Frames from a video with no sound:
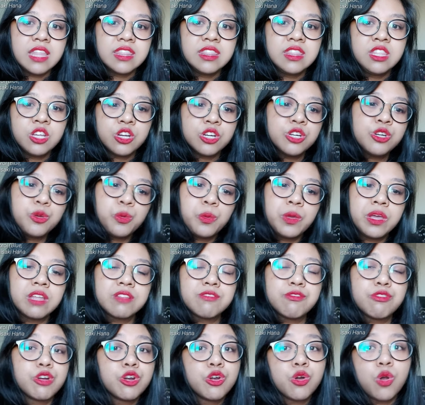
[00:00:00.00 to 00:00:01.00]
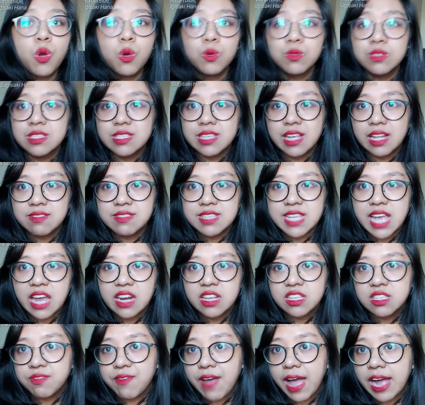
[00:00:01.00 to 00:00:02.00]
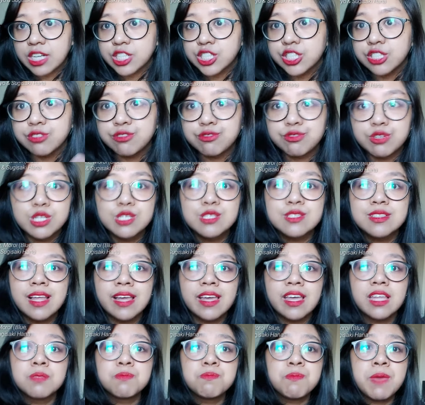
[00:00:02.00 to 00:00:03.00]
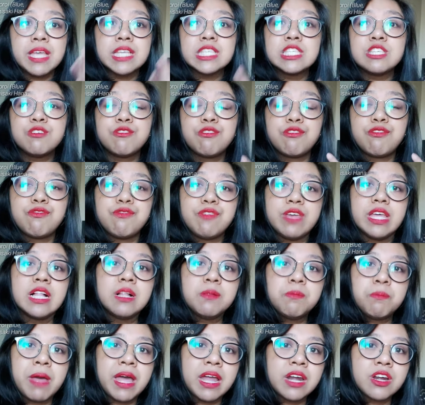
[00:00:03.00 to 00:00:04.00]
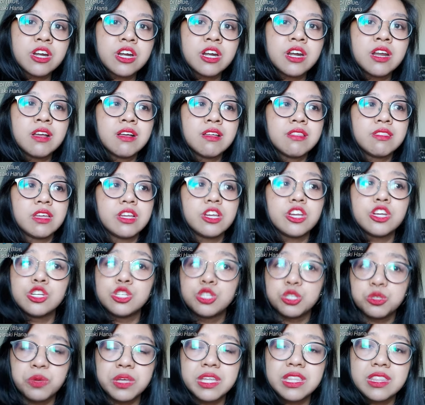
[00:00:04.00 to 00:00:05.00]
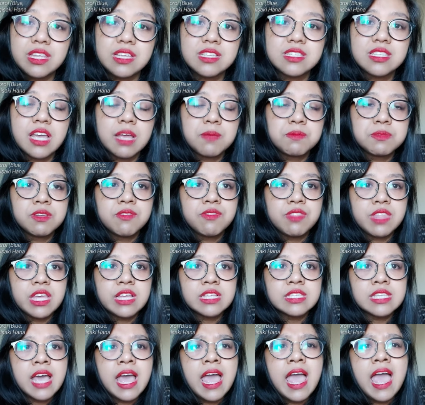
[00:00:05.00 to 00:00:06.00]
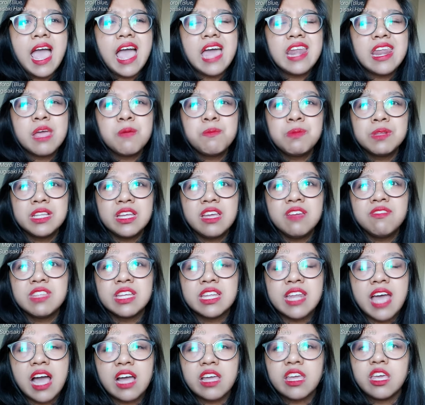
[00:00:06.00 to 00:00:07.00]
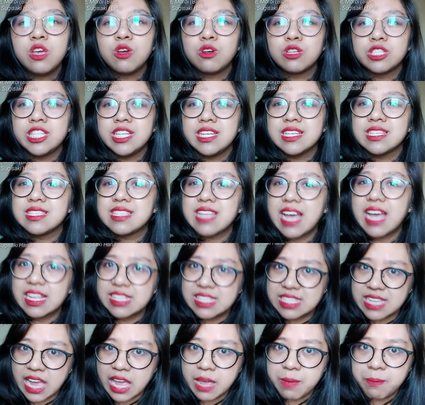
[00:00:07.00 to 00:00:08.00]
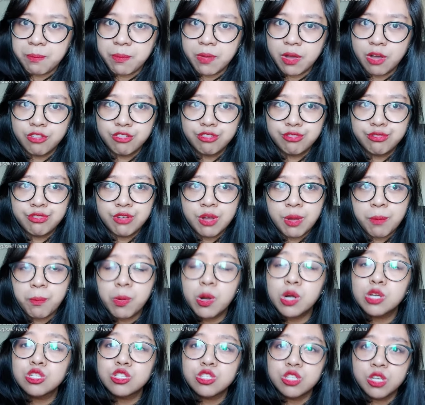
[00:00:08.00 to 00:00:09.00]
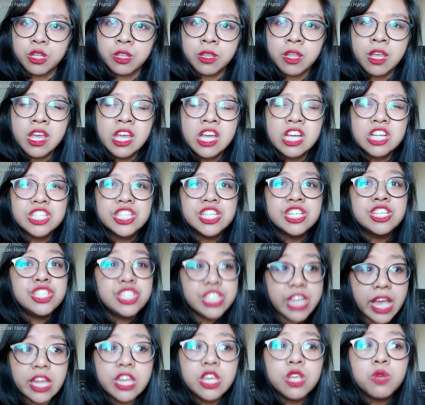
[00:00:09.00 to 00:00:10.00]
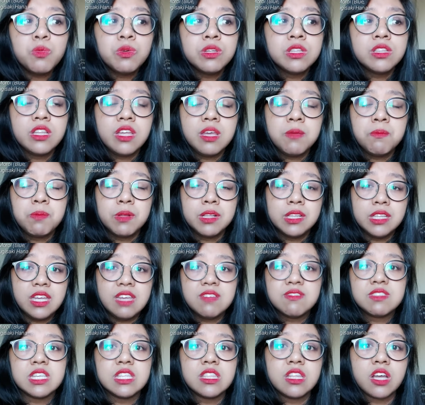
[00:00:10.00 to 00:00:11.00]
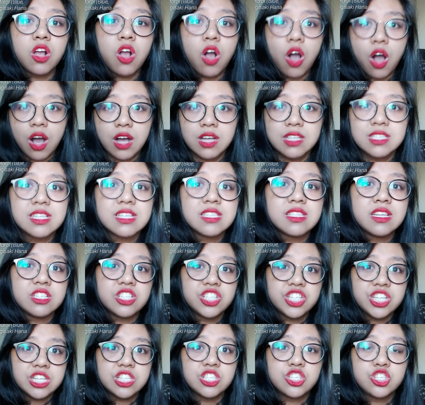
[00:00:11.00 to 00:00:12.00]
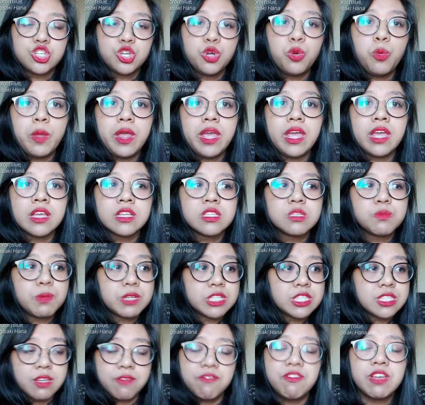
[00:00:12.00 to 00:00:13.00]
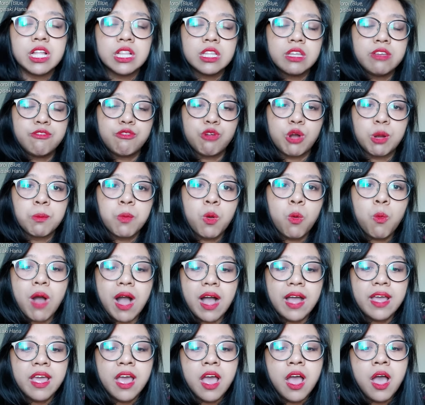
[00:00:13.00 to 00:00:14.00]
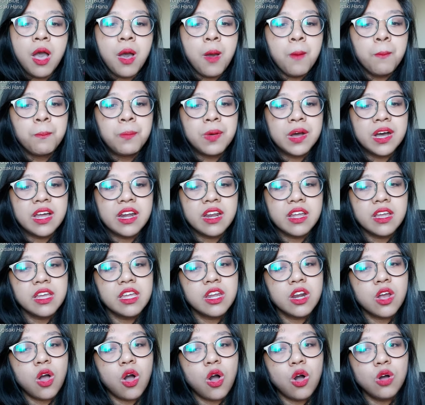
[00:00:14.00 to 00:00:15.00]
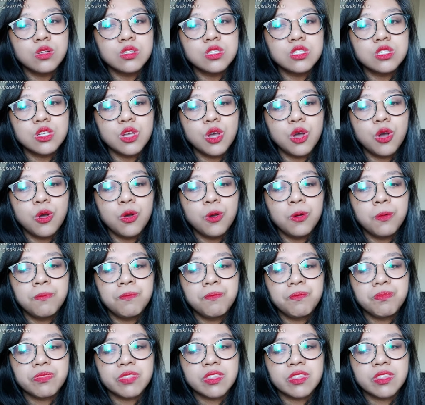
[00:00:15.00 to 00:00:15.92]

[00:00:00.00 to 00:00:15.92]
they're doing it for your own self-satisfaction first. Like, it makes you feel better that you're doing these types of things. And I believe that Akiyoshi is that type of person. She genuinely believes in the causes that she's doing, specifically for Moai. But it's also